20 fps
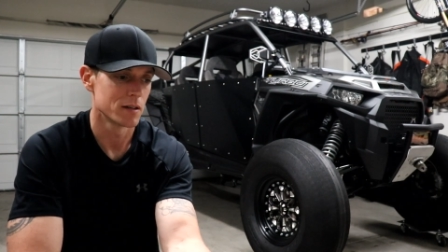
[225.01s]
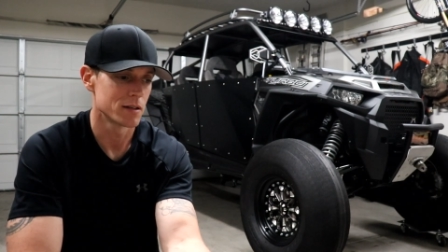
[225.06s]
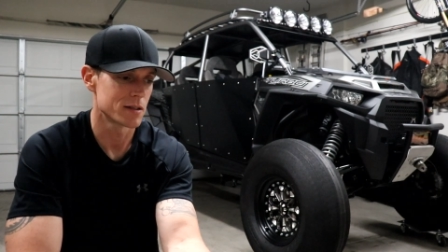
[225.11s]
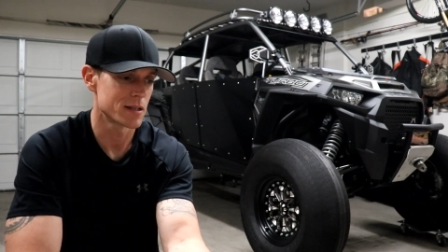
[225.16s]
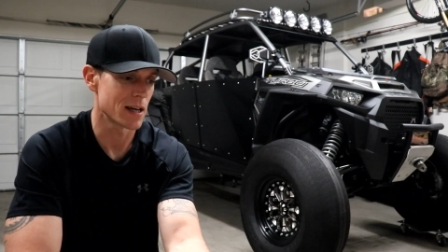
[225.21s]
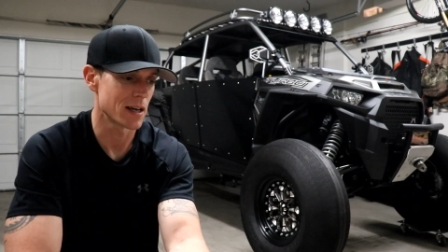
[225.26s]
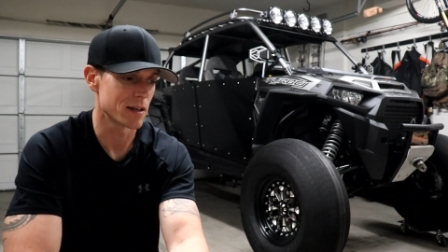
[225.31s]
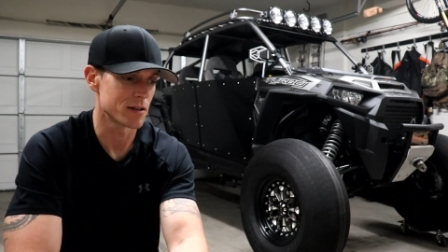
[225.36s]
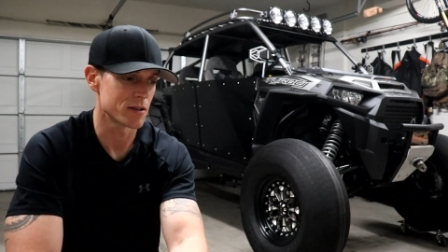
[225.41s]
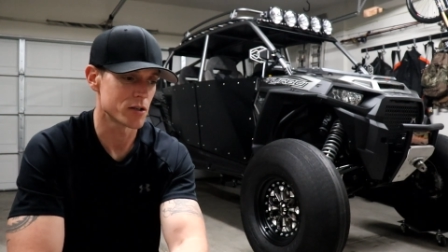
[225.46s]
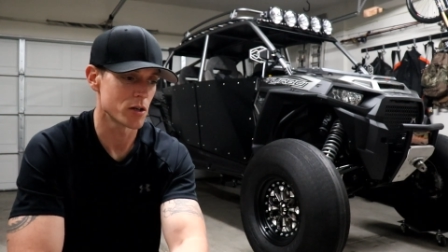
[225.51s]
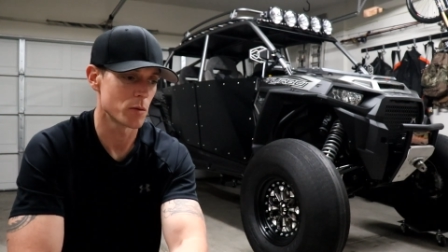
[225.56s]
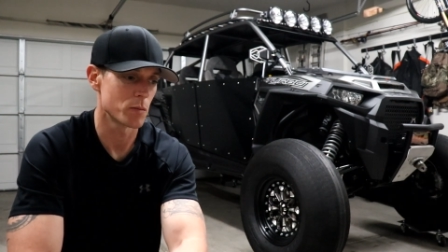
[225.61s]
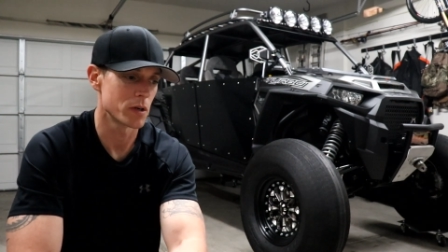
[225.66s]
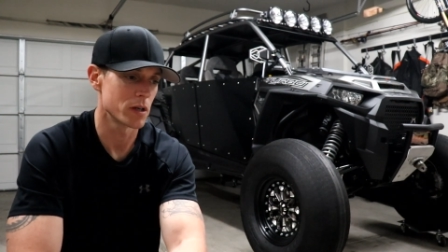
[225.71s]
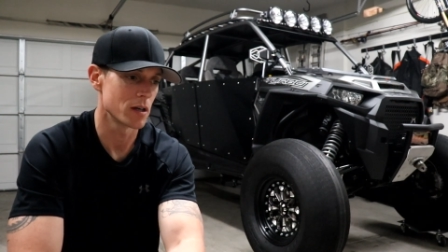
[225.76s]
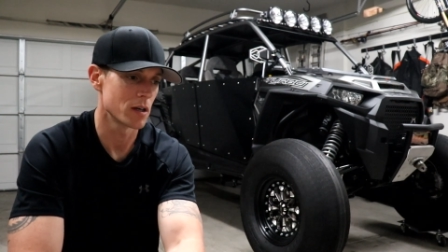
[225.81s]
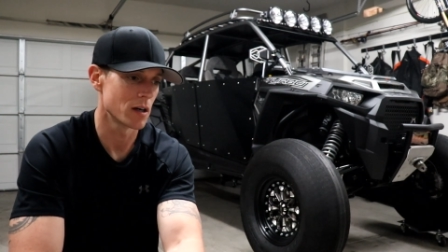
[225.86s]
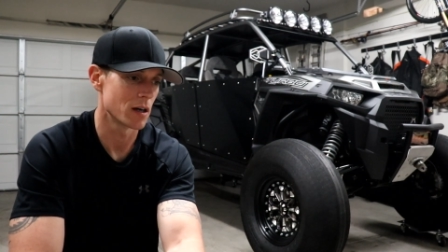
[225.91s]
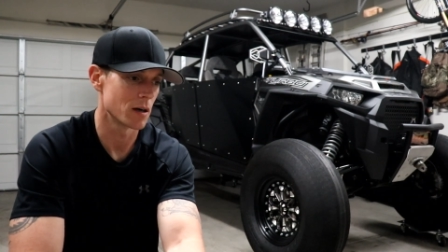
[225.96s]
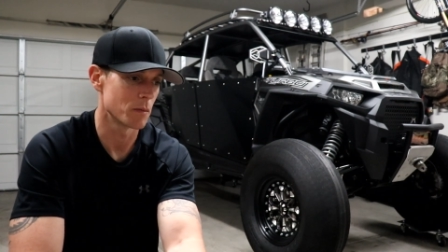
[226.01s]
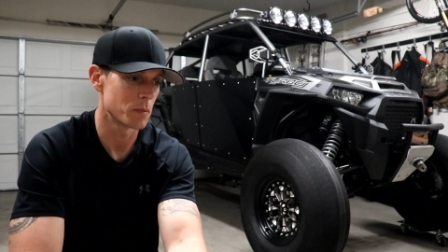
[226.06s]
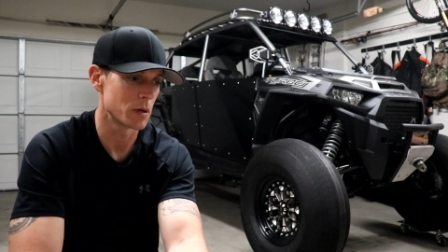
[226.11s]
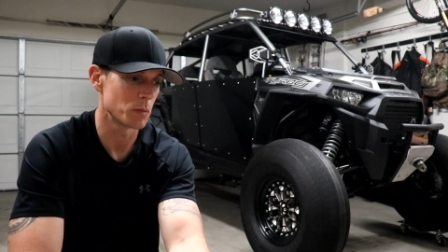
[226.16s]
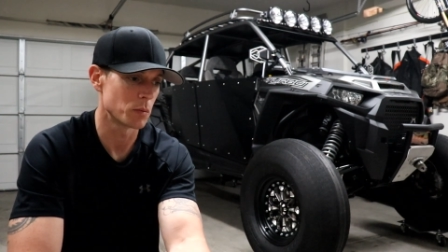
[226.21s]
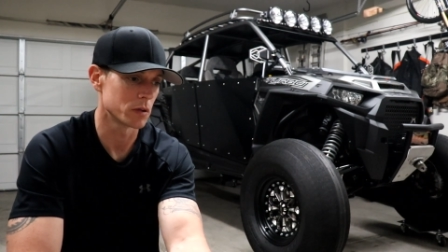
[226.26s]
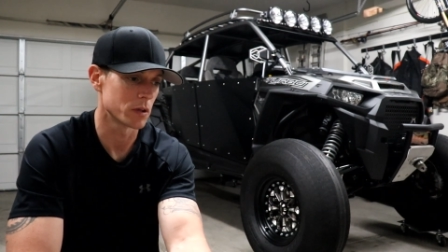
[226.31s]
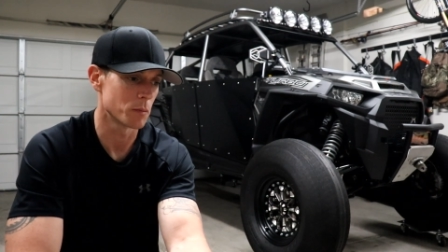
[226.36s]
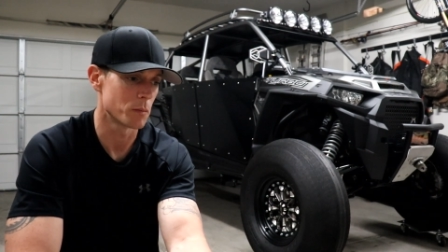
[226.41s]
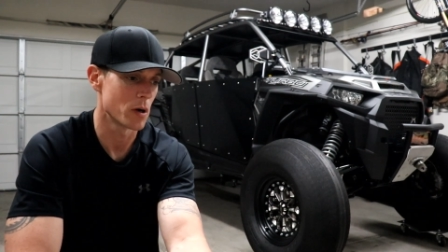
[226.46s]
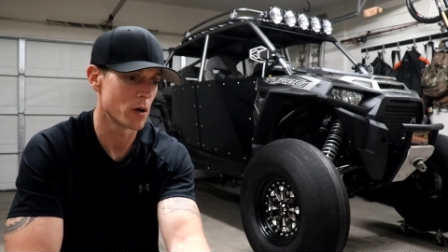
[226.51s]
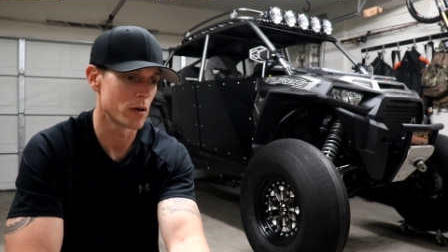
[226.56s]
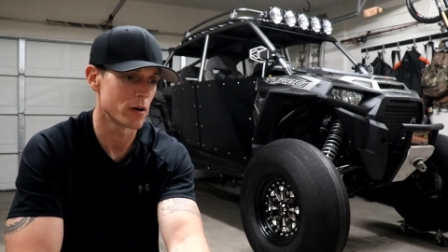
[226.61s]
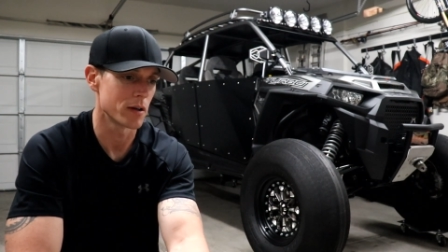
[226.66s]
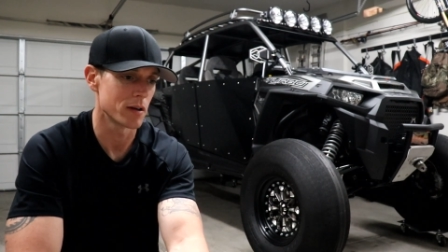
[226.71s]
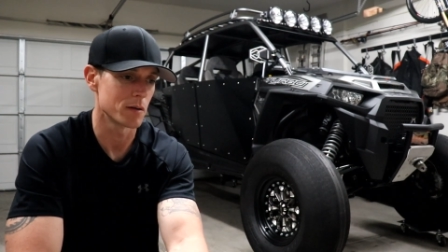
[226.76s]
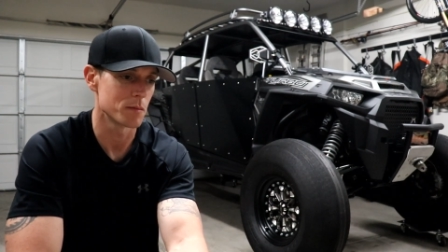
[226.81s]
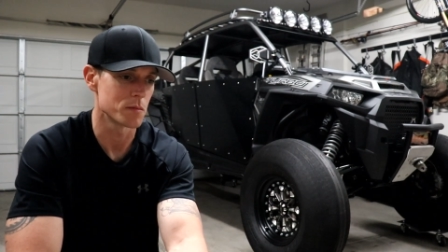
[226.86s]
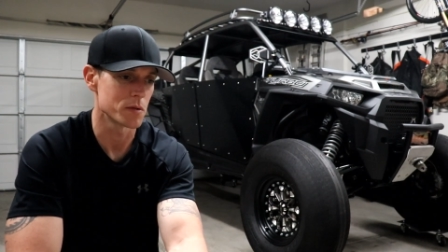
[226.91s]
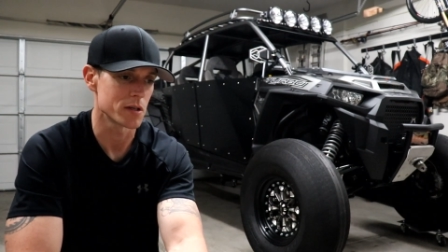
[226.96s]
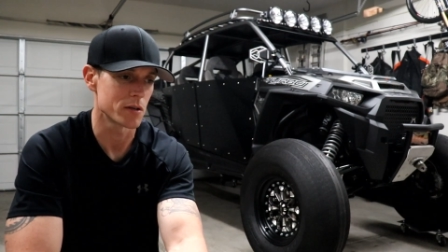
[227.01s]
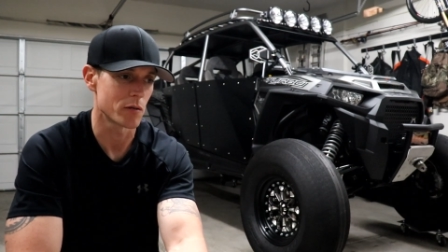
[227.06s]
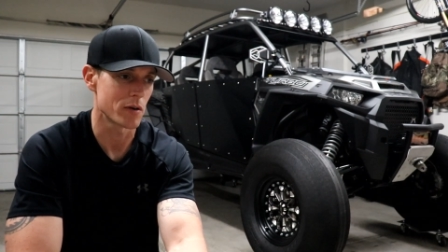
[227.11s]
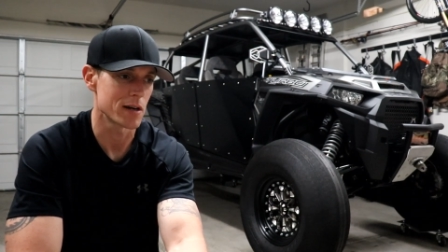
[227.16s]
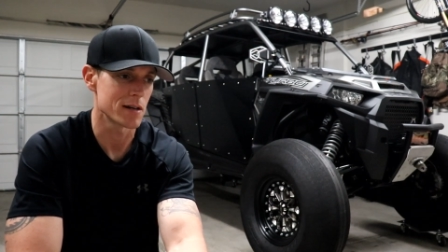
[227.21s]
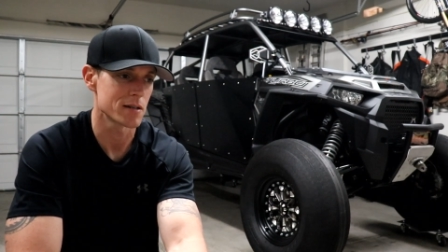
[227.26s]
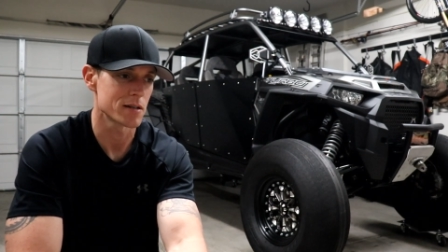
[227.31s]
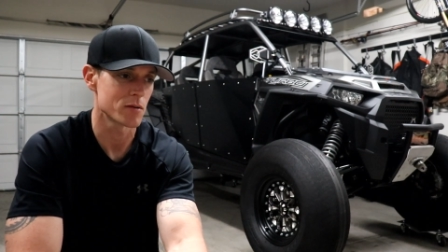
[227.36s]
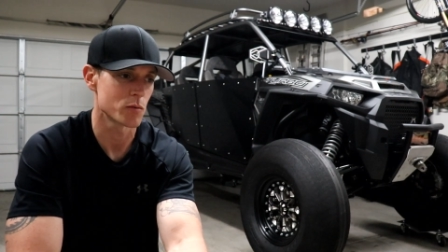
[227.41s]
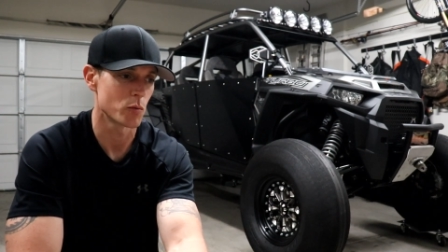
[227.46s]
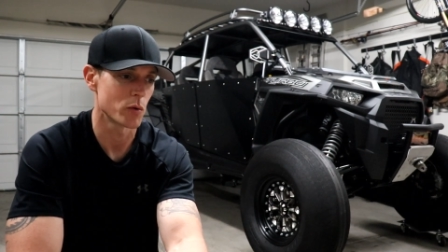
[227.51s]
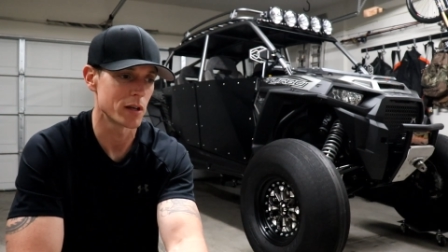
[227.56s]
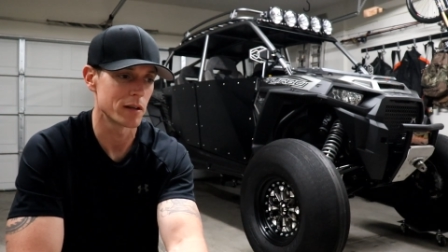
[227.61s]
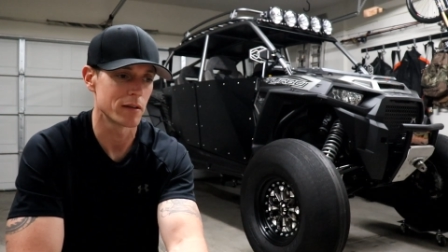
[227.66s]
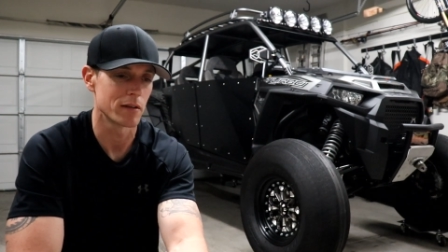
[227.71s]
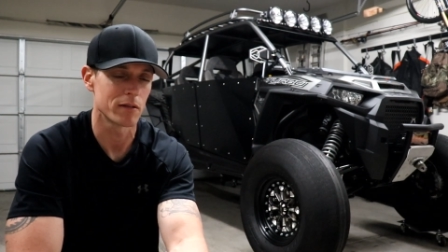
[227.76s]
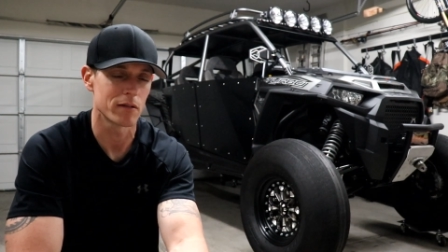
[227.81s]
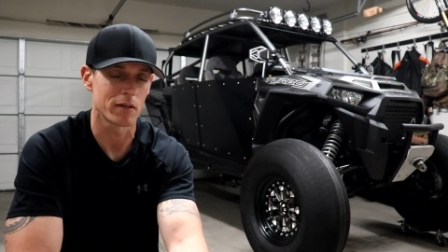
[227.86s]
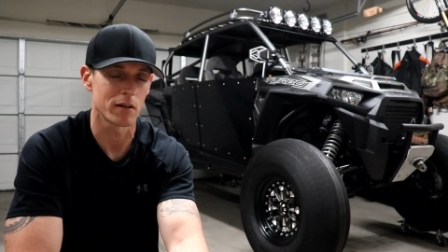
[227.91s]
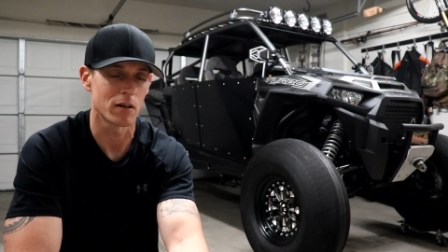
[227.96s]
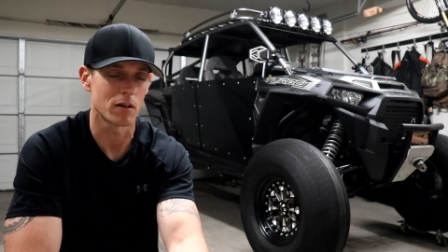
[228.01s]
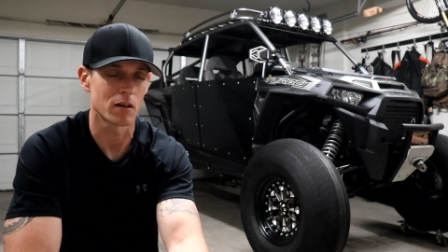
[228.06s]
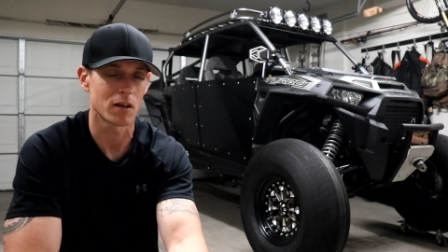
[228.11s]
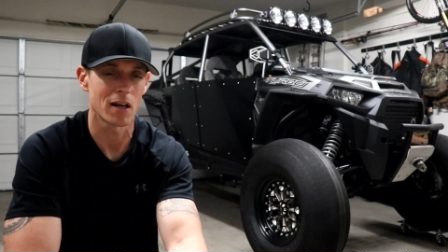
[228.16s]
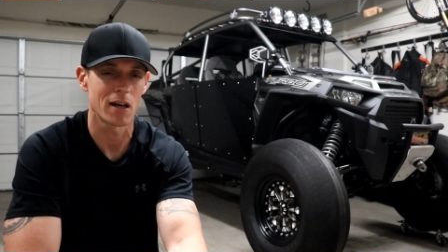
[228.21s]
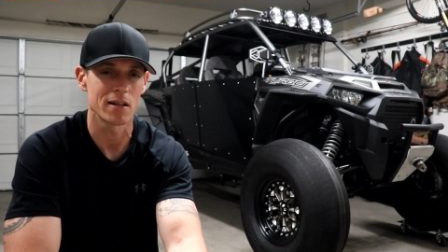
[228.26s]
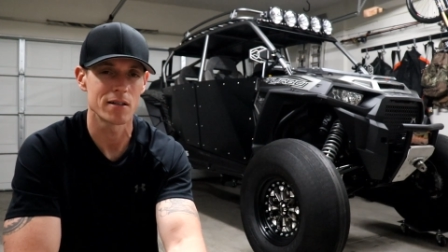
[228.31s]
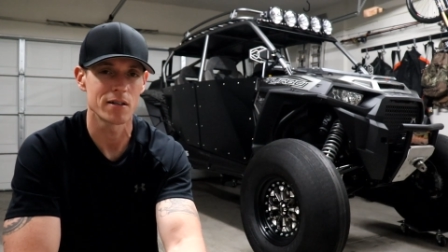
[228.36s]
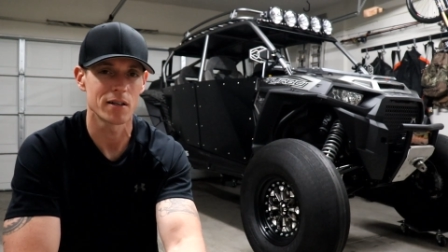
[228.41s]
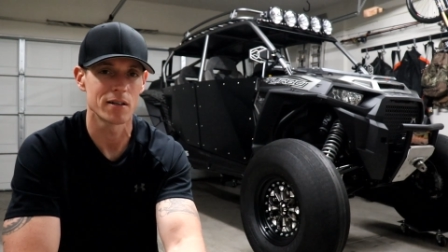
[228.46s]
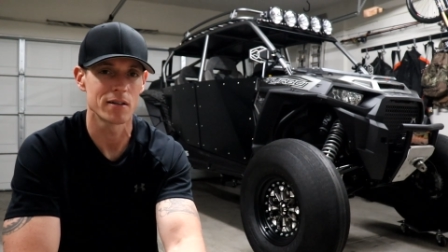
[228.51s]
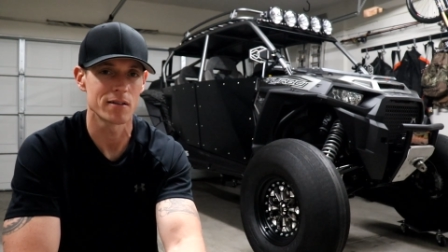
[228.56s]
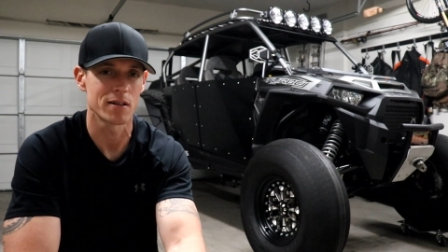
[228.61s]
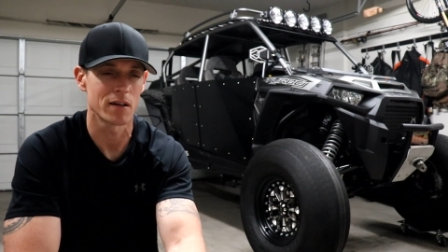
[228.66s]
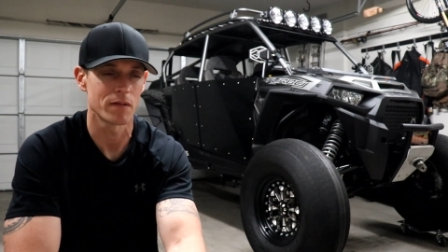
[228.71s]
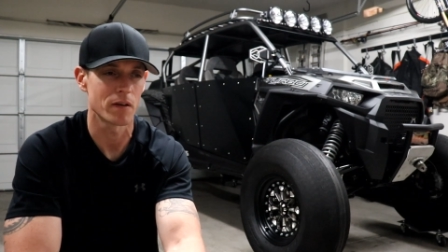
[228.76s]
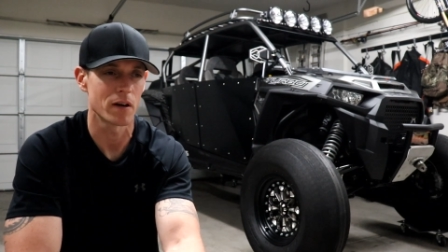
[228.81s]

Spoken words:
taking so many people to podiums and race wins and all kinds of good stuff.